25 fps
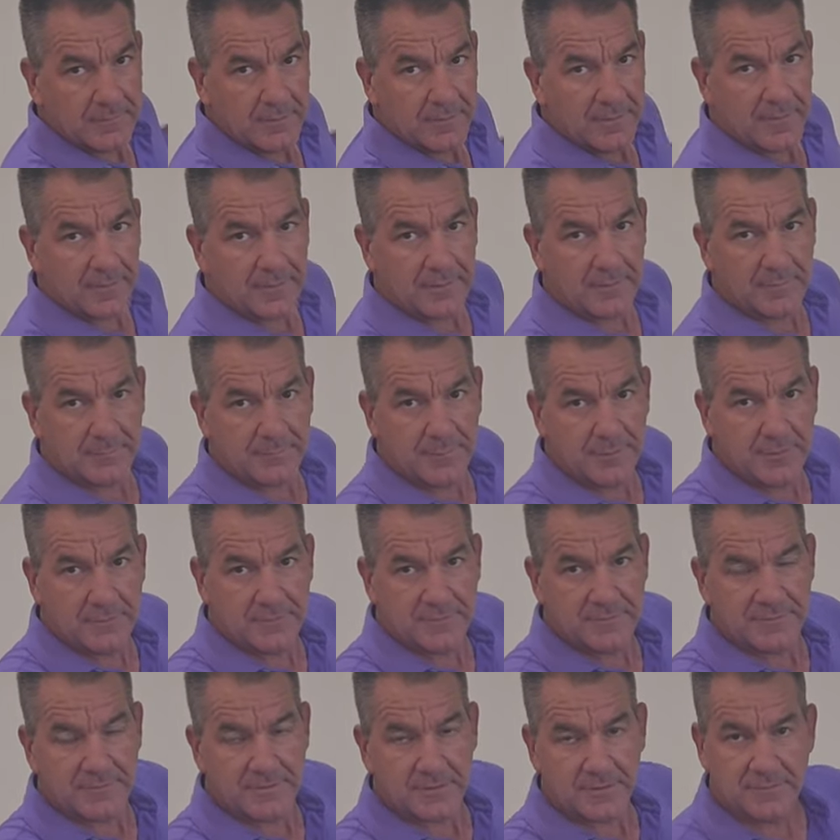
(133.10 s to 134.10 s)
and
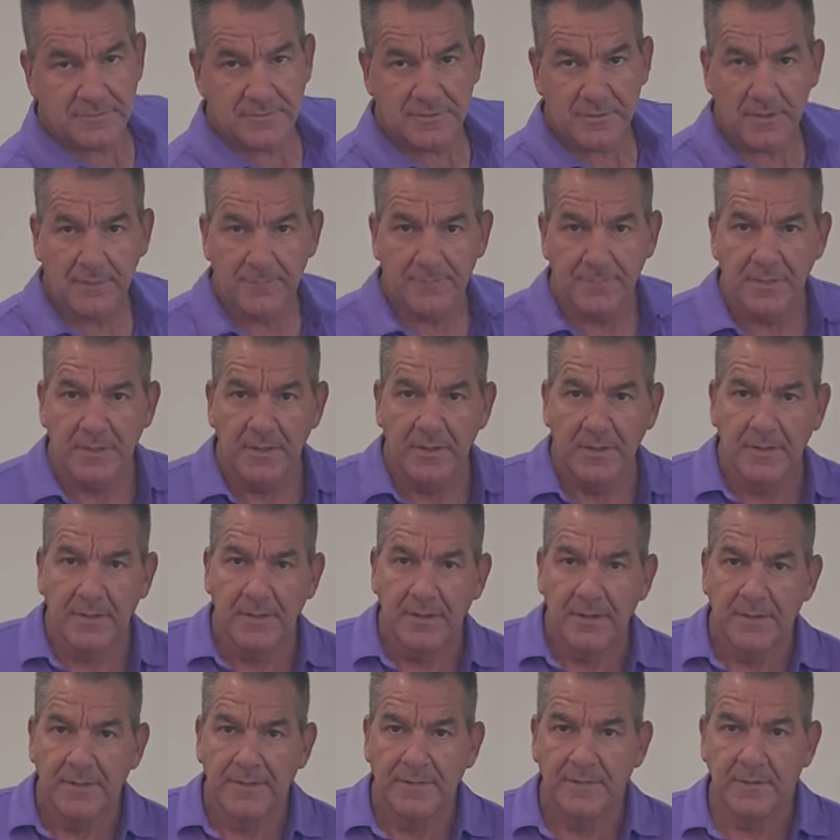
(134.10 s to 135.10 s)
pelvis goes up.
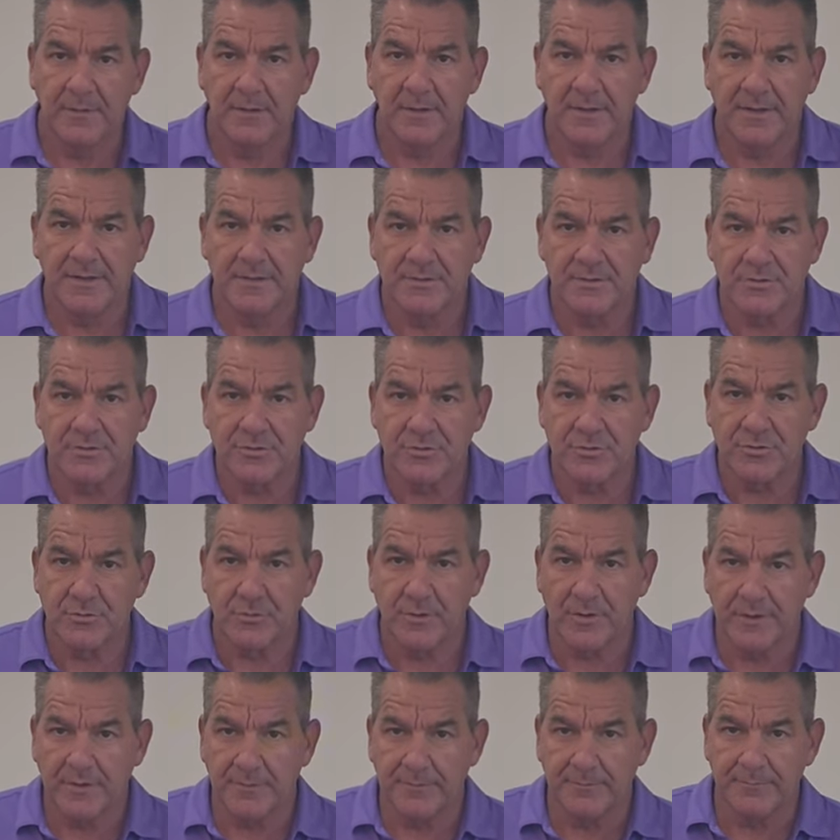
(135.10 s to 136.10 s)
The legs
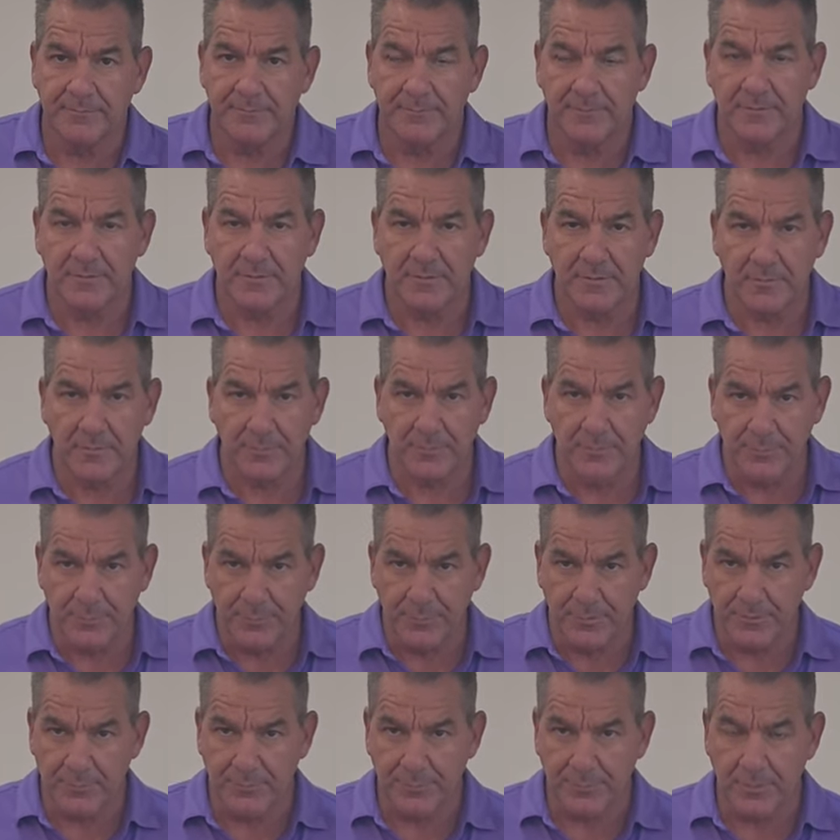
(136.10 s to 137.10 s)
straighten. See, when you
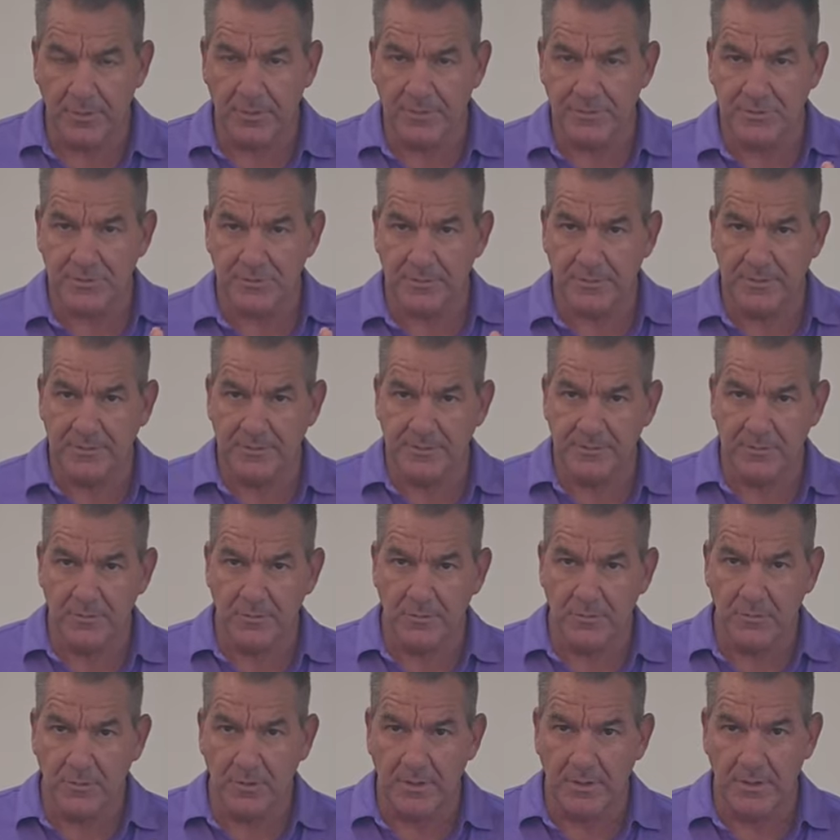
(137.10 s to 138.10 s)
put pressure into the
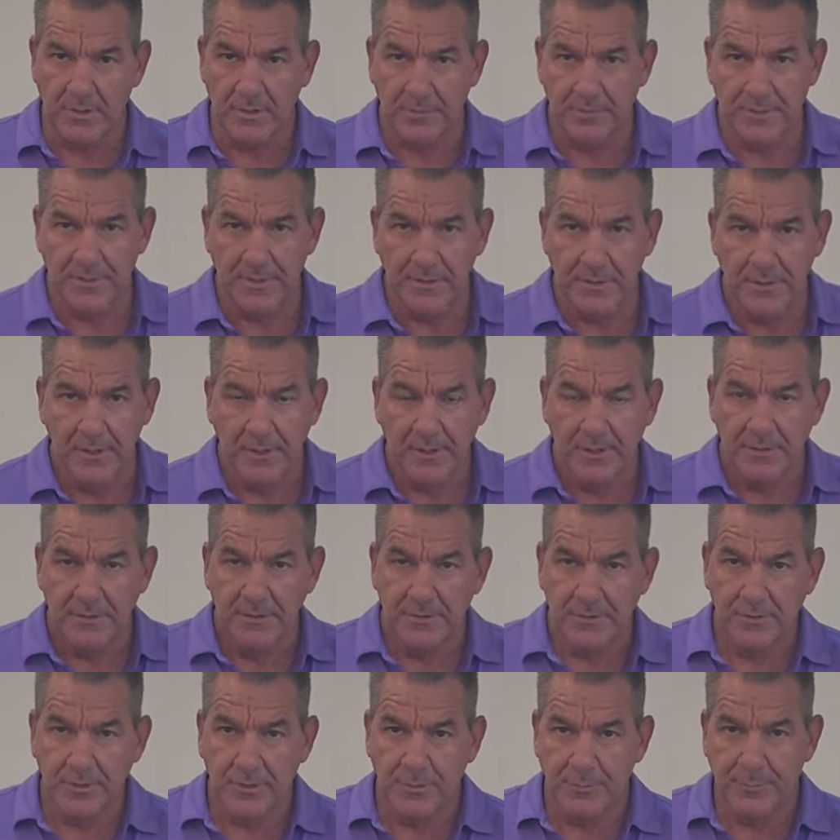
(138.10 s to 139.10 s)
ground,
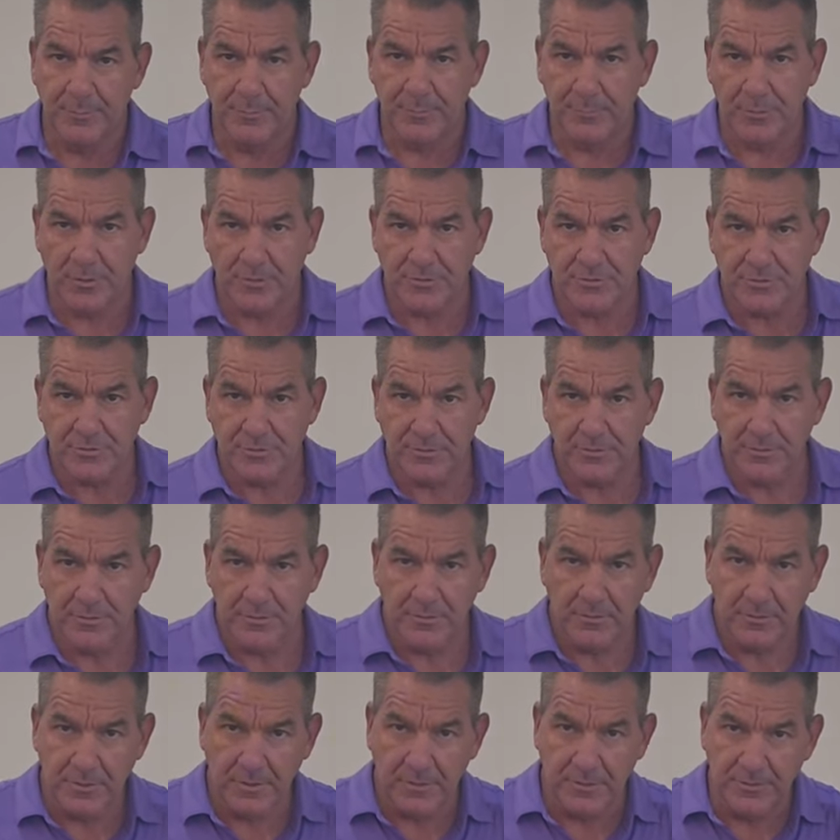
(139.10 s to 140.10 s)
you're gonna put pressure into the
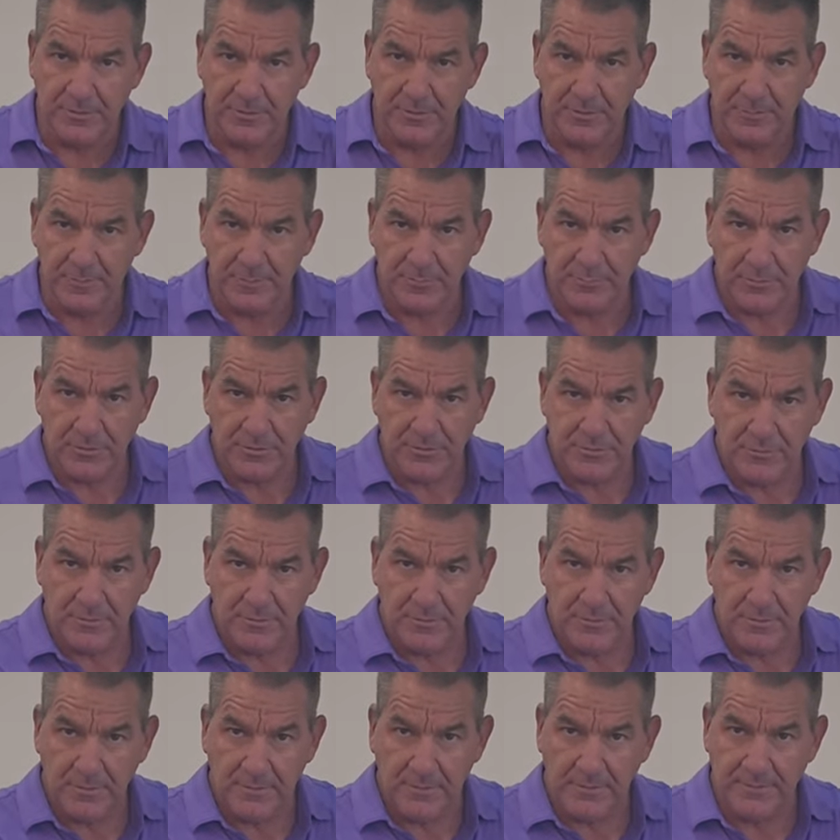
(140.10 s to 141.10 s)
ground, you're gonna put pressure
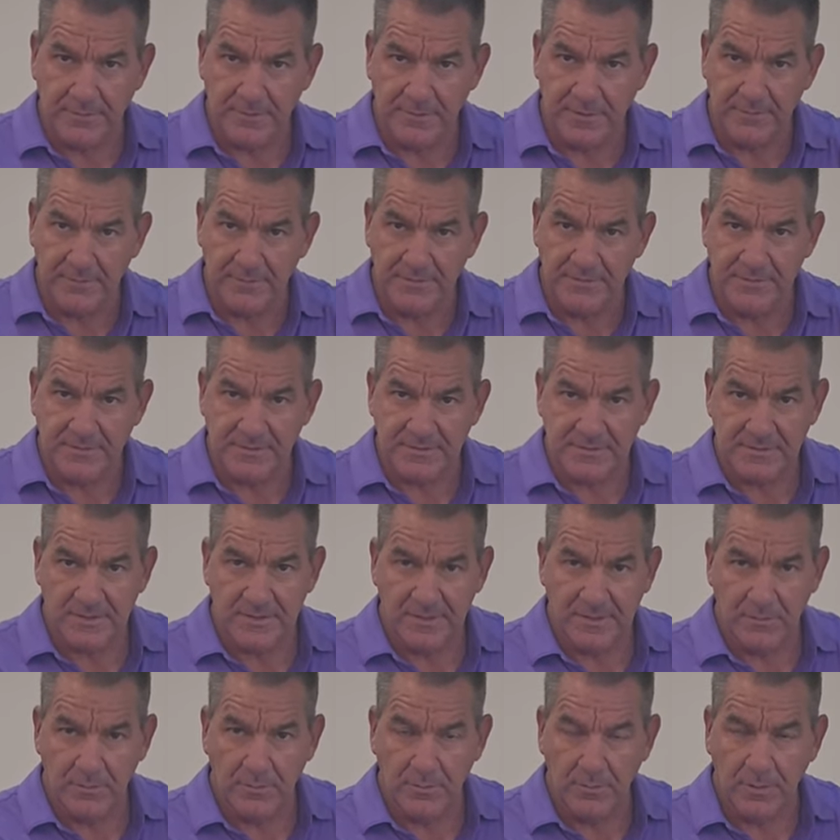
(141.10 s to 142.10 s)
into the ground kind of at this
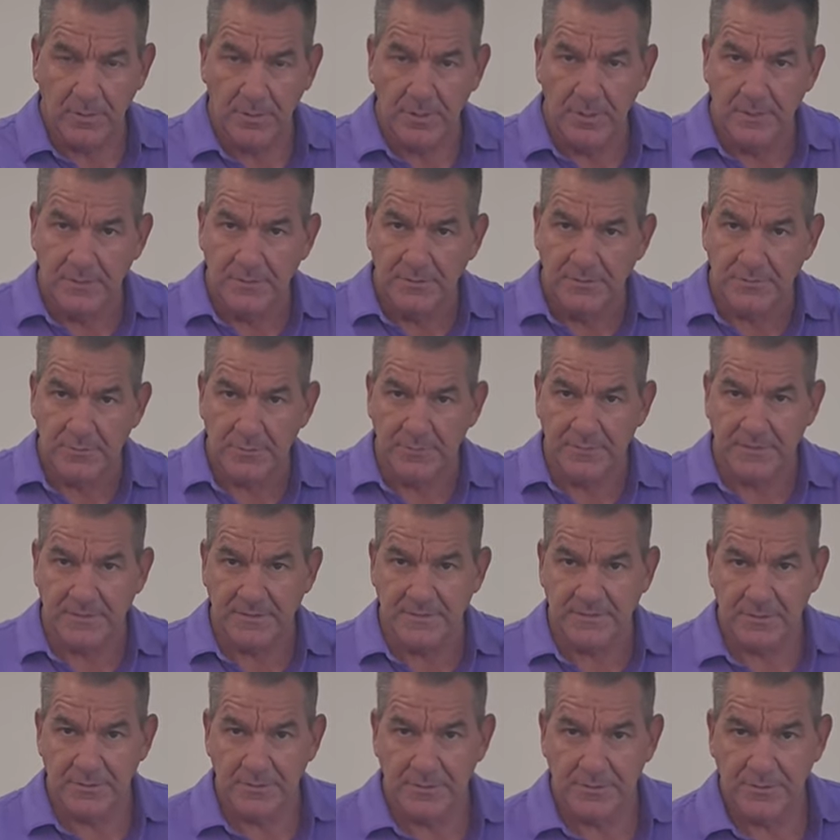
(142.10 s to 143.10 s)
angle. So what
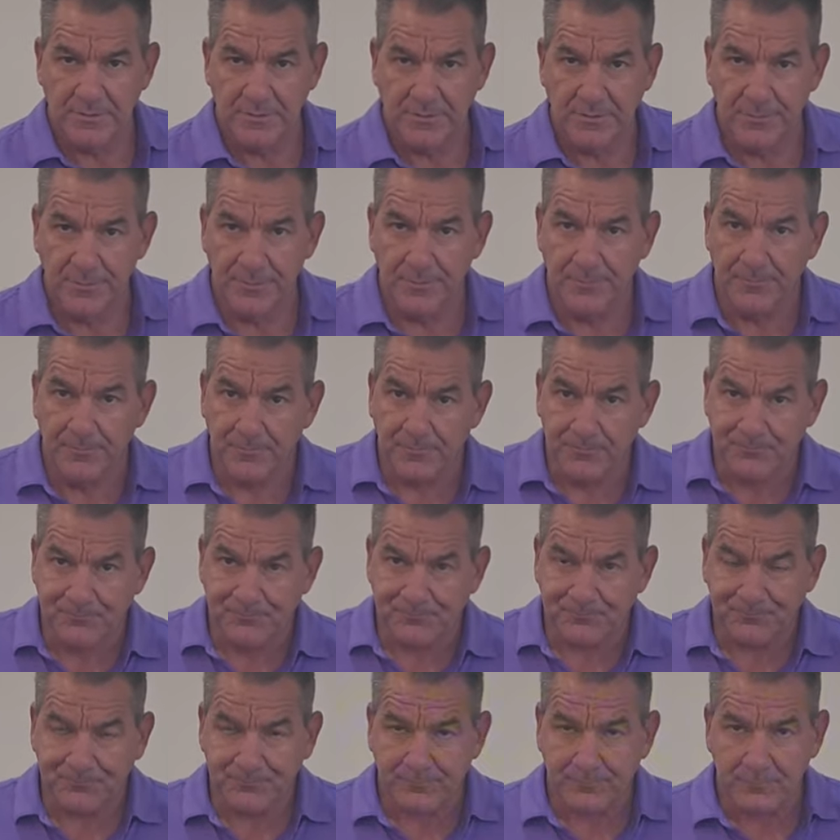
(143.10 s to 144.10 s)
that's gonna do
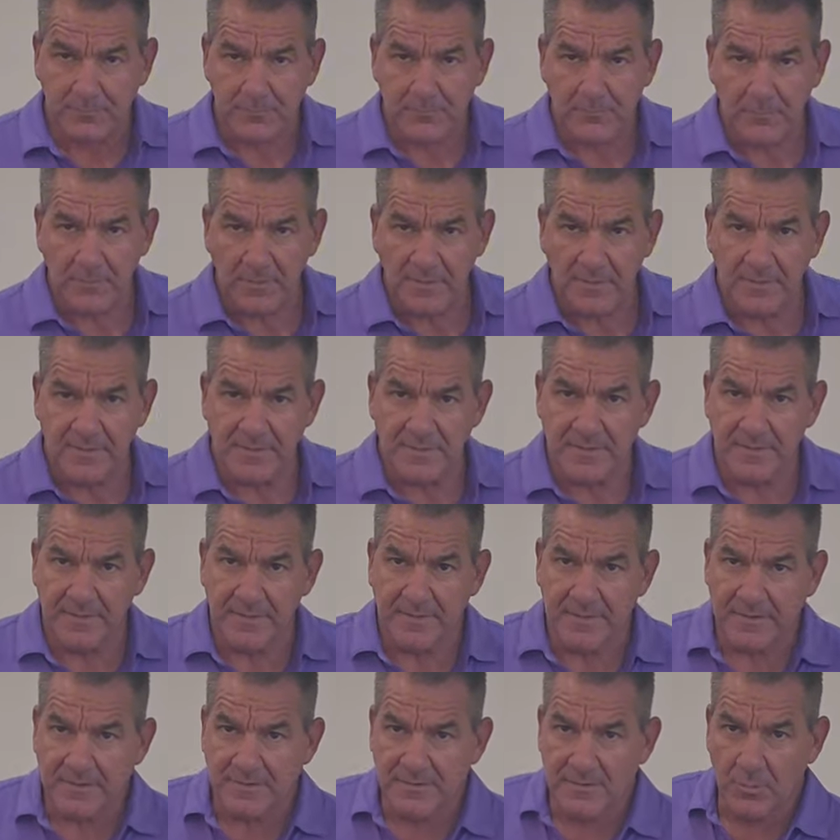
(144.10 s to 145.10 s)
is then
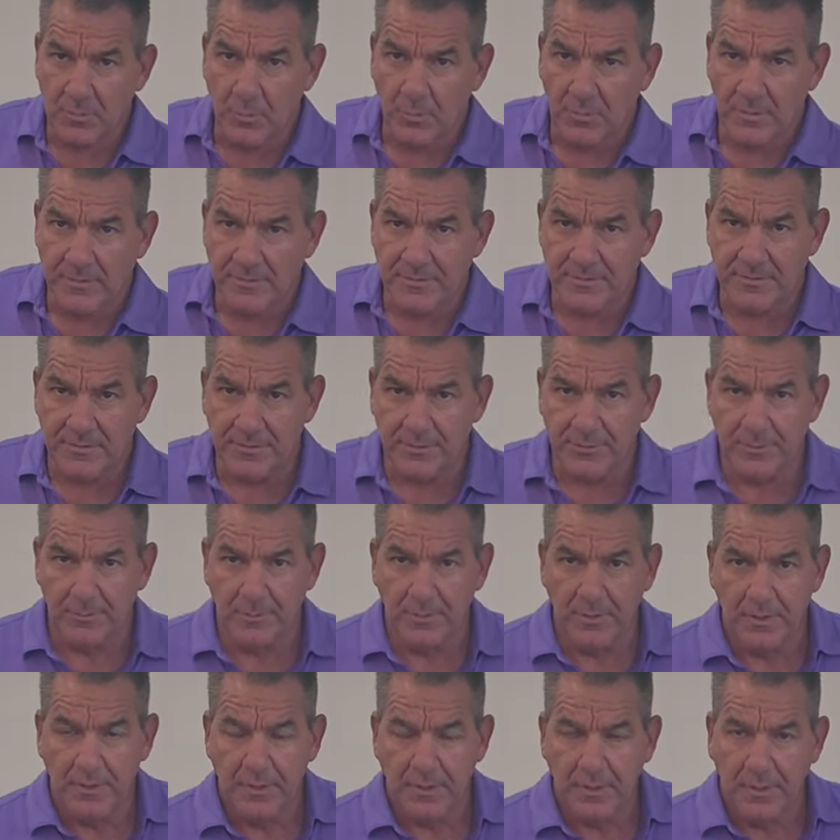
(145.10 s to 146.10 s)
that's going
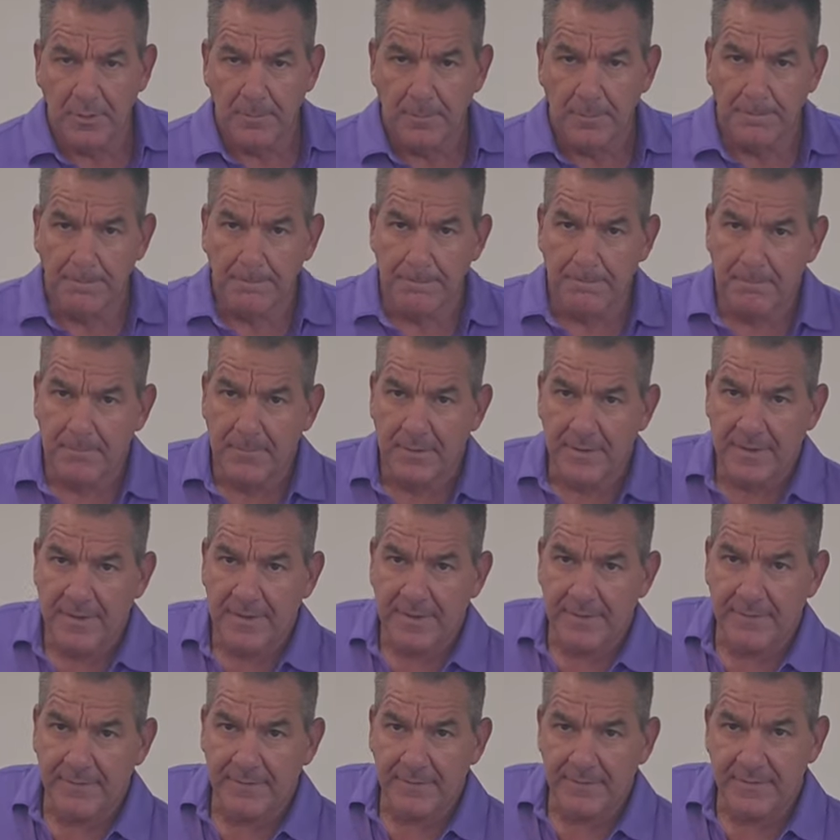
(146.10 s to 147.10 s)
to
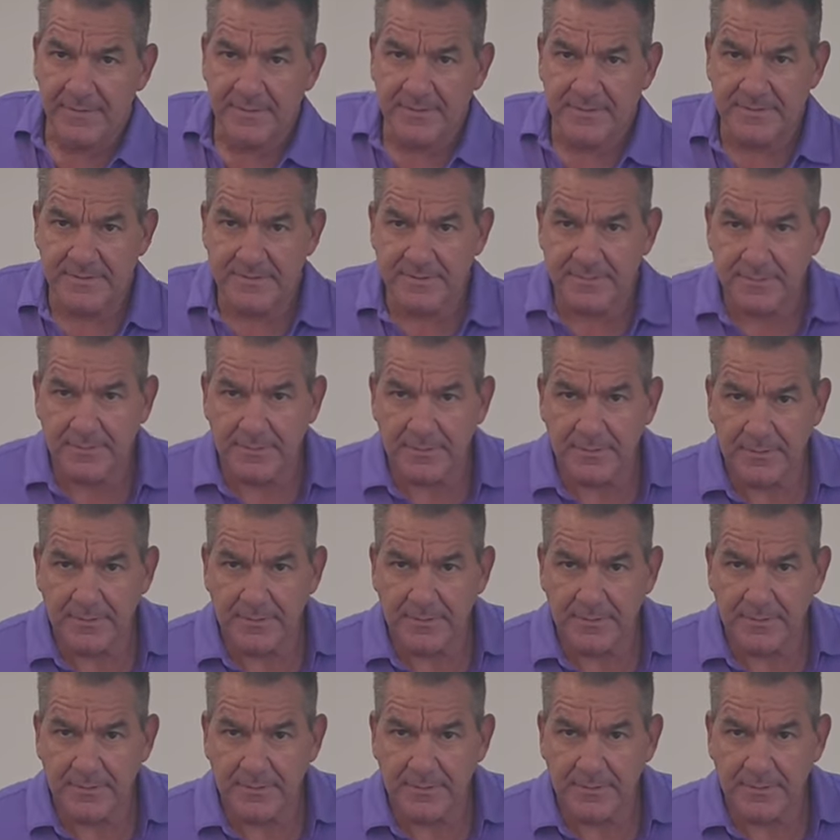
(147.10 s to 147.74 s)
make this